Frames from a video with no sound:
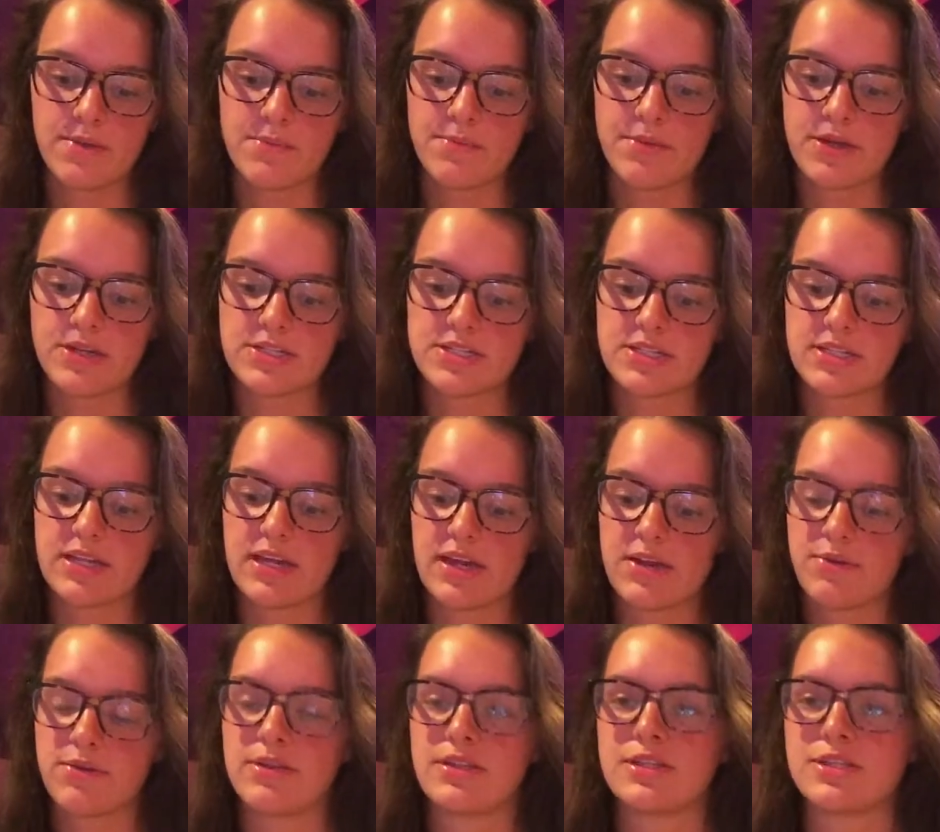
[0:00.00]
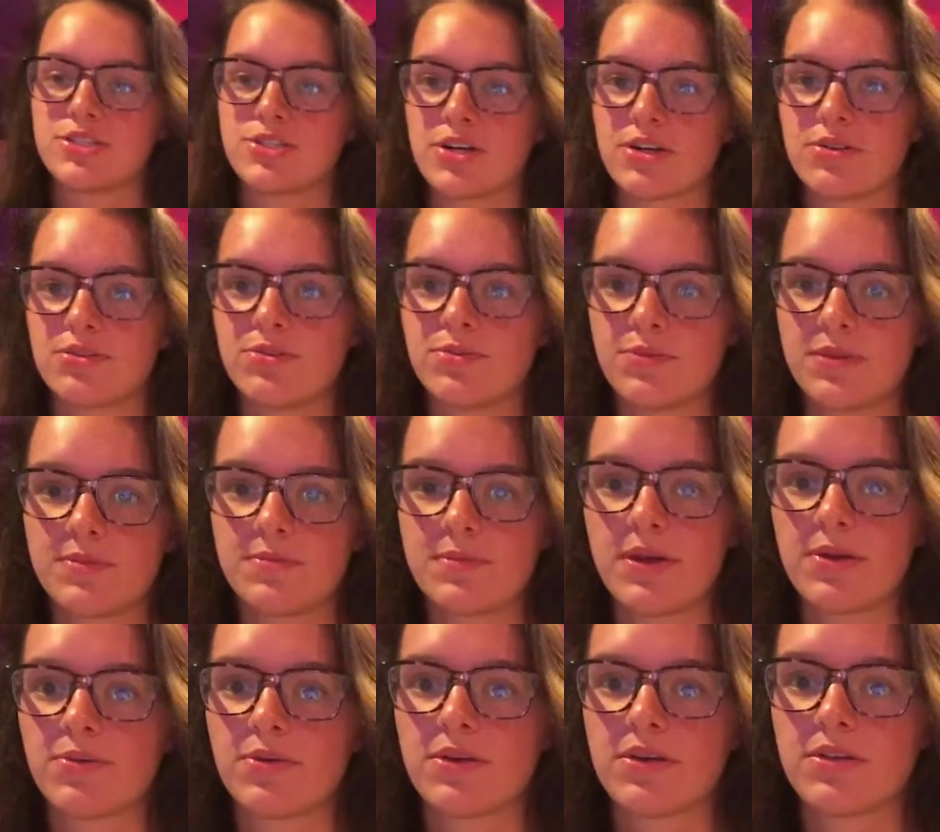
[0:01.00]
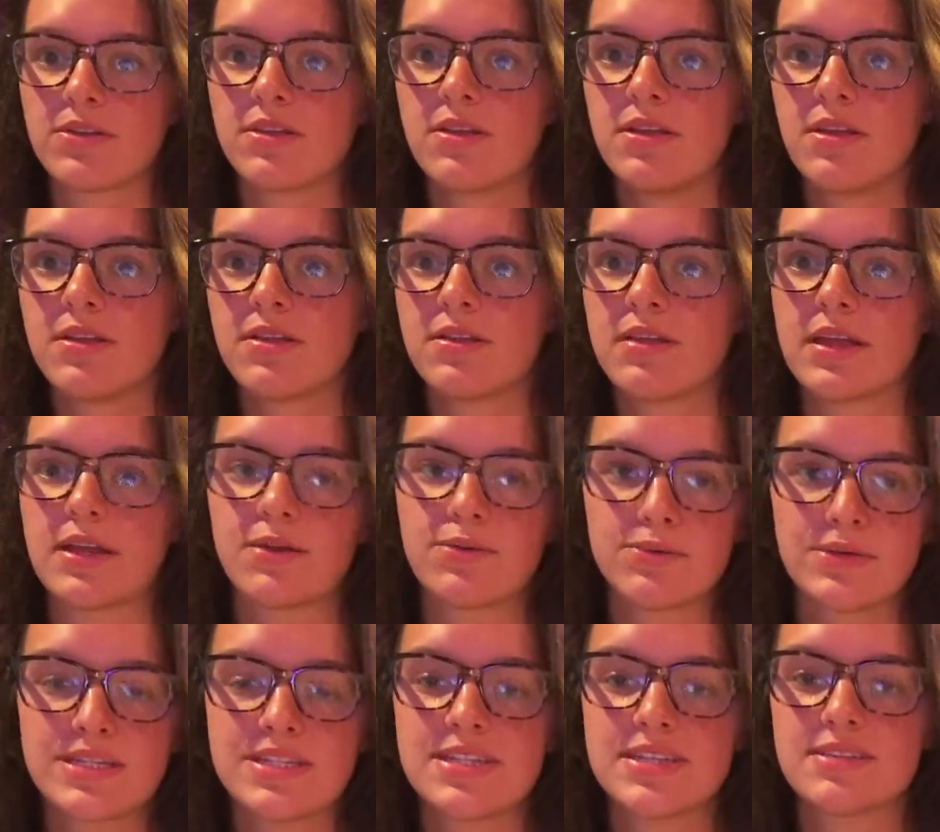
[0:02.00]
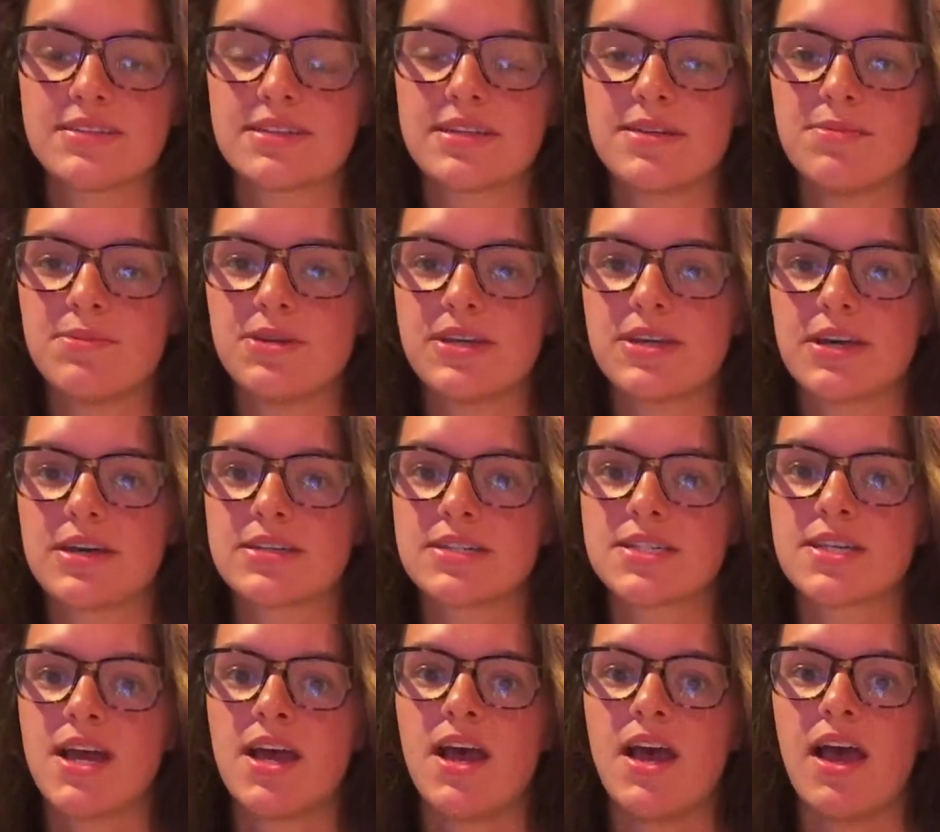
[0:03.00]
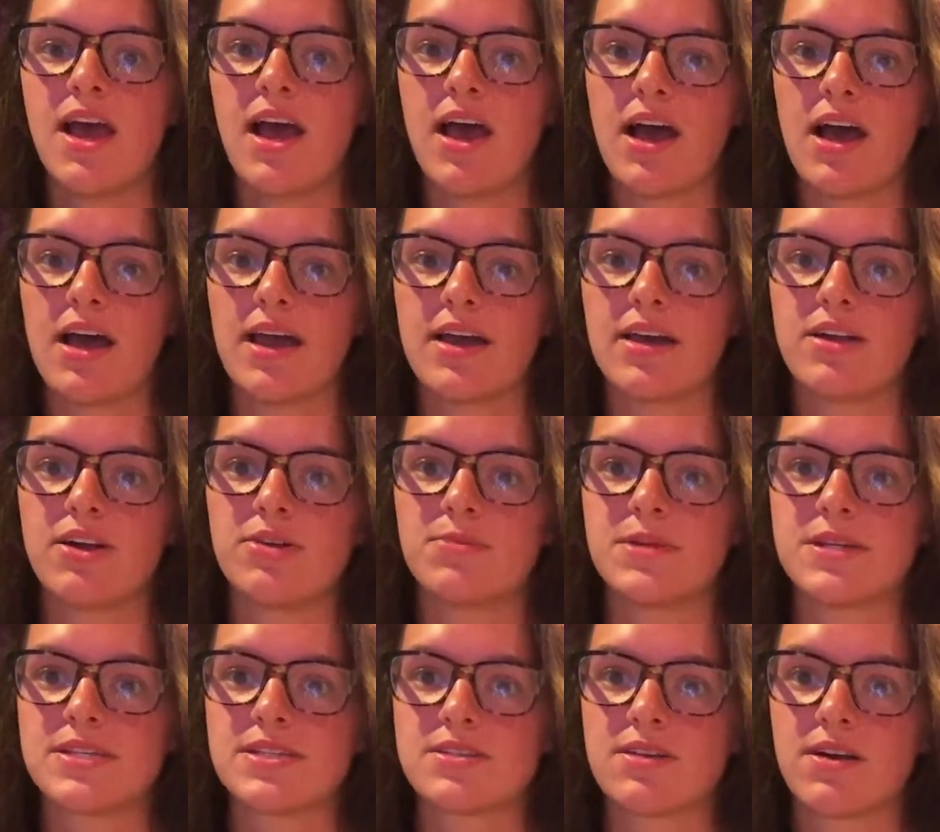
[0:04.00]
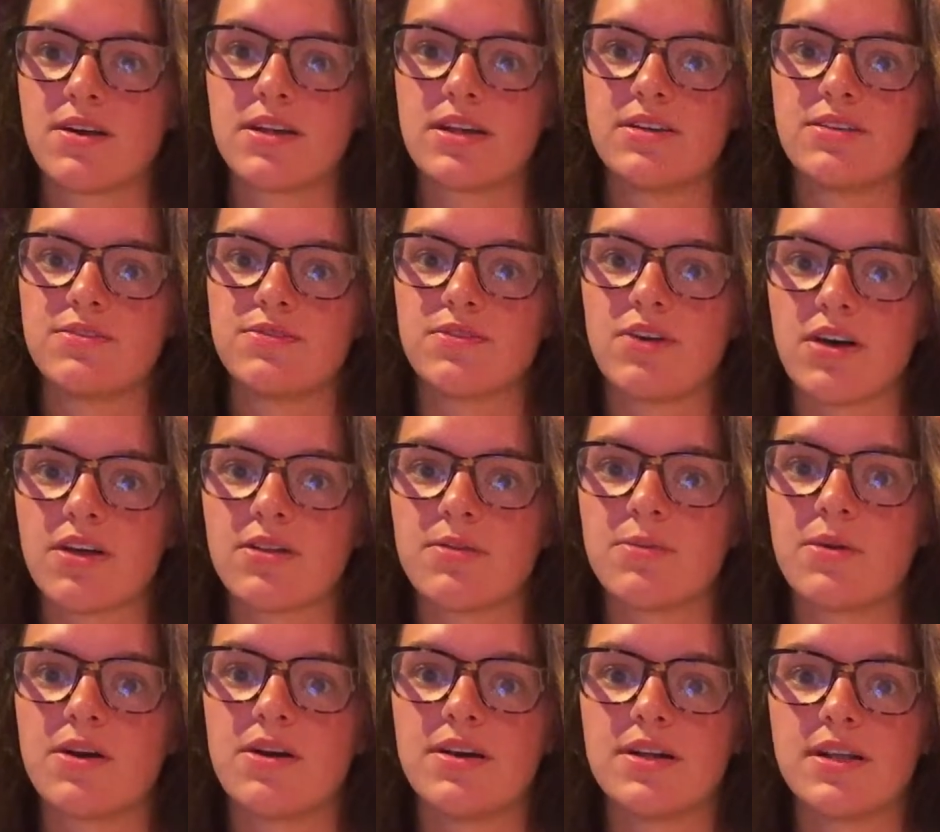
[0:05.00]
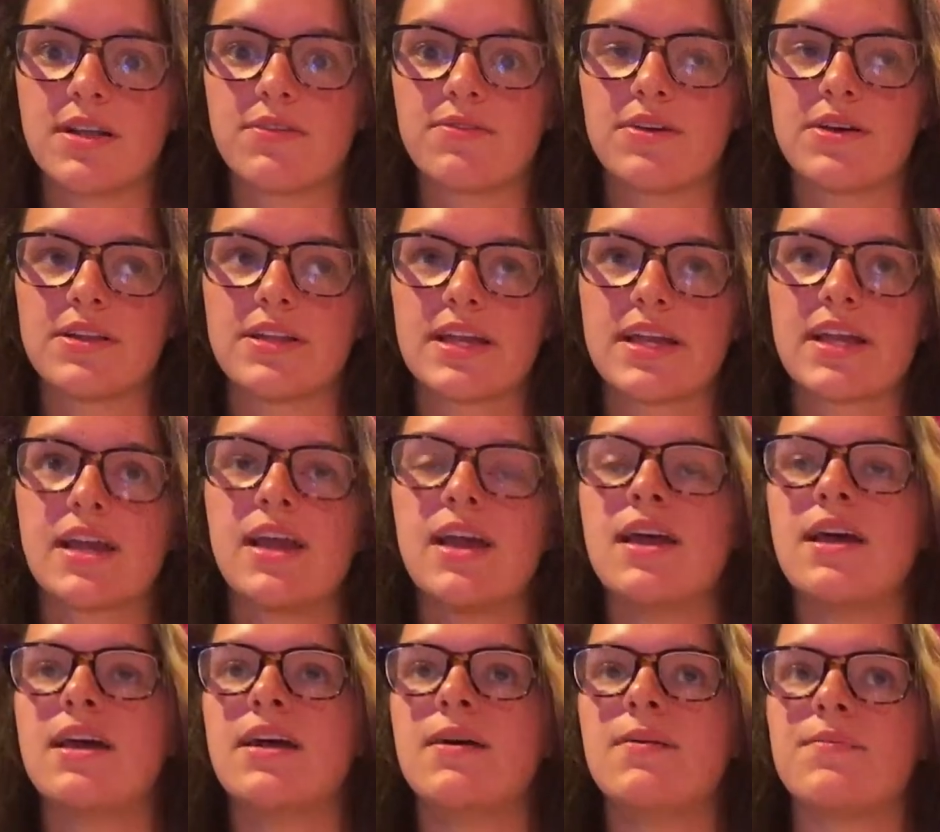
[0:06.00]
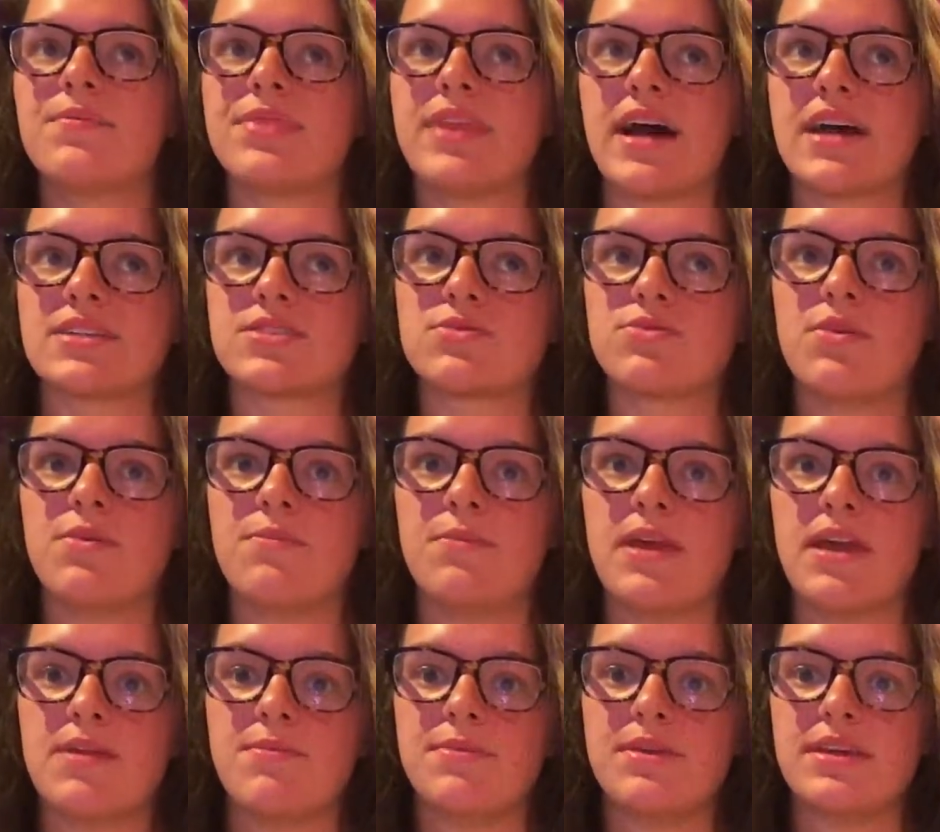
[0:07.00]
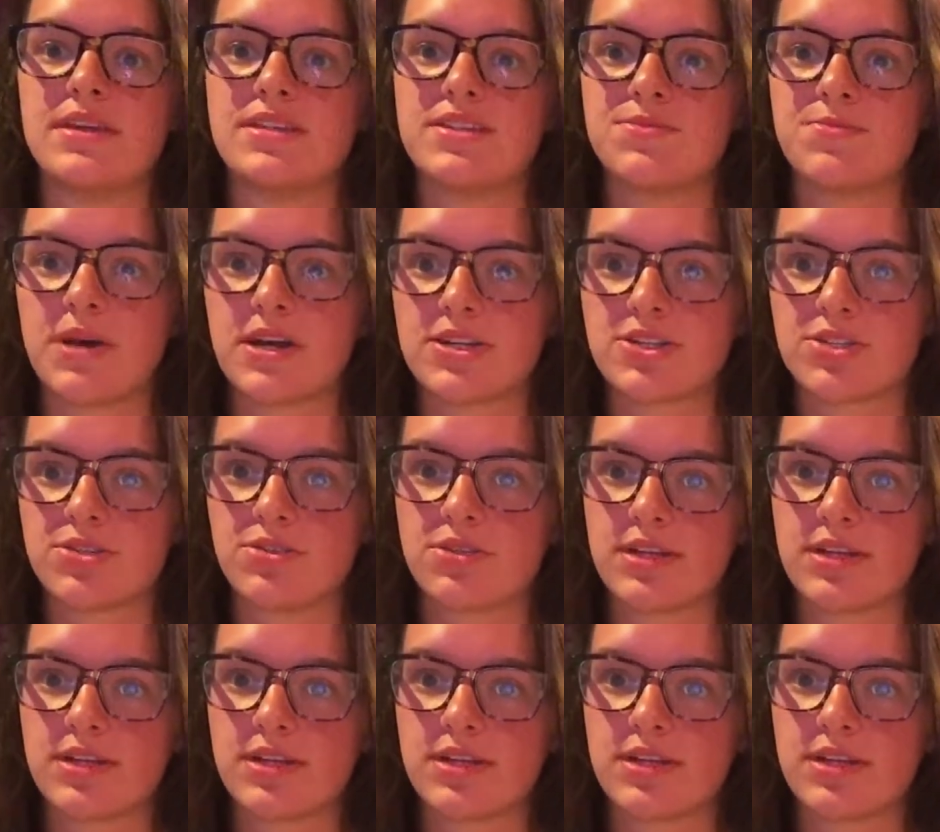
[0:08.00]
personally, I really struggled with my worth like recently because I had all my stock into volleyball, and I felt like that's what made me special.